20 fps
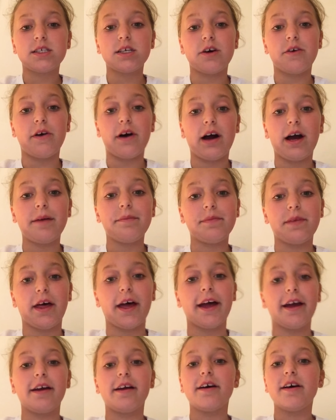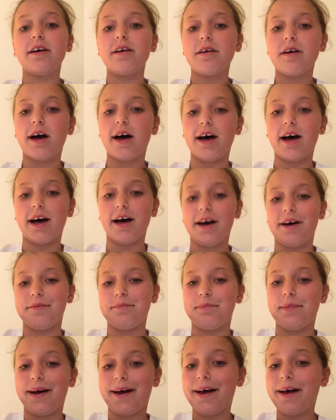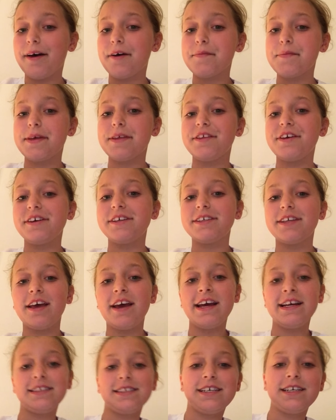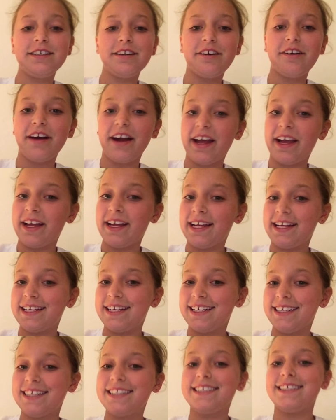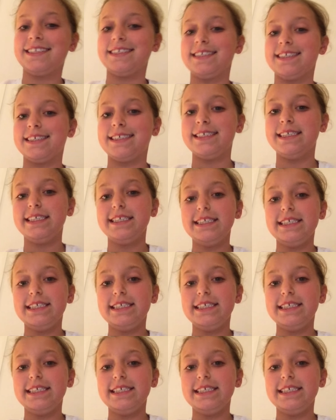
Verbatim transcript: So I'm like, uh, Mom, it looks like it's gonna rain.